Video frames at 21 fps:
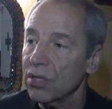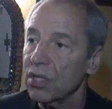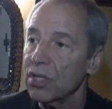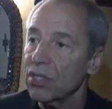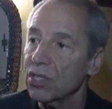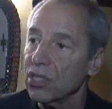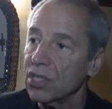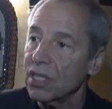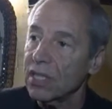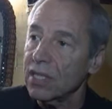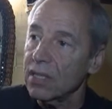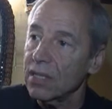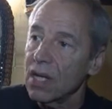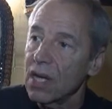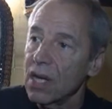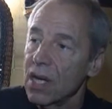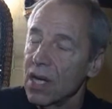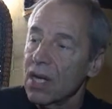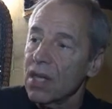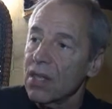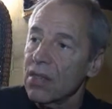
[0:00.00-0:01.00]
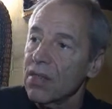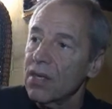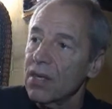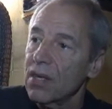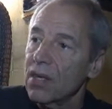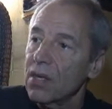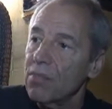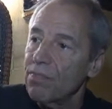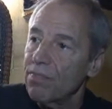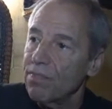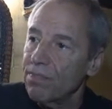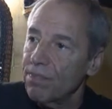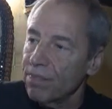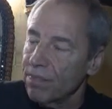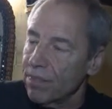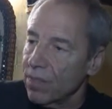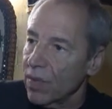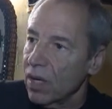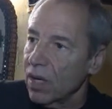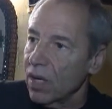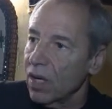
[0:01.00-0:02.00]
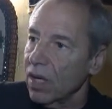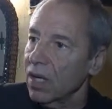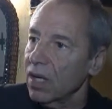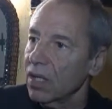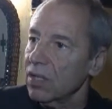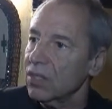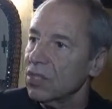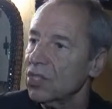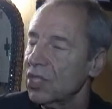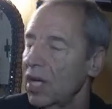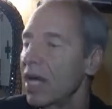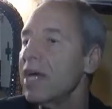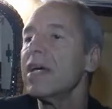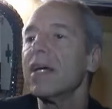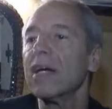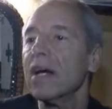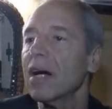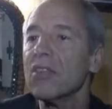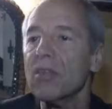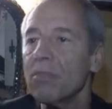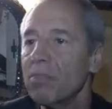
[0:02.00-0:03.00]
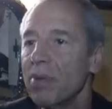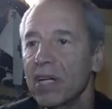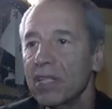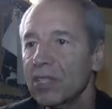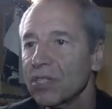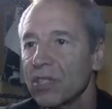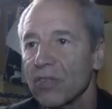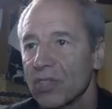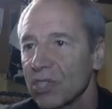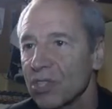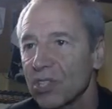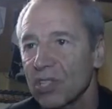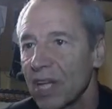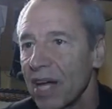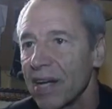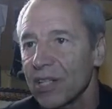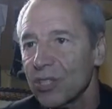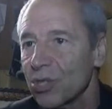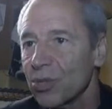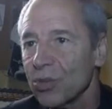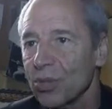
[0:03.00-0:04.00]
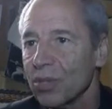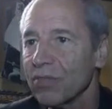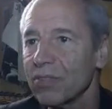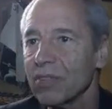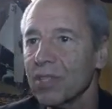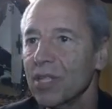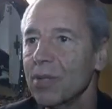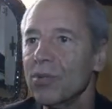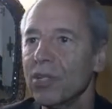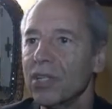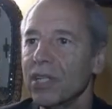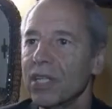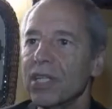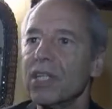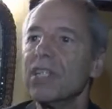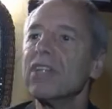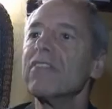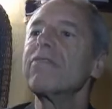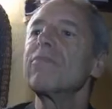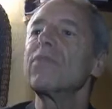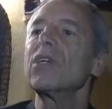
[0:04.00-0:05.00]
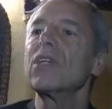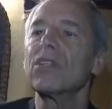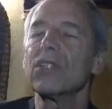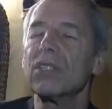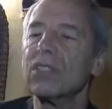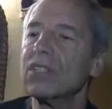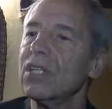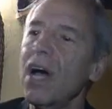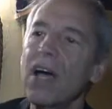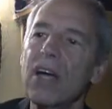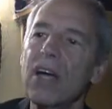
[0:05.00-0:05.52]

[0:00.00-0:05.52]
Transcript: The saying on the base of the Statue of Liberty, give me your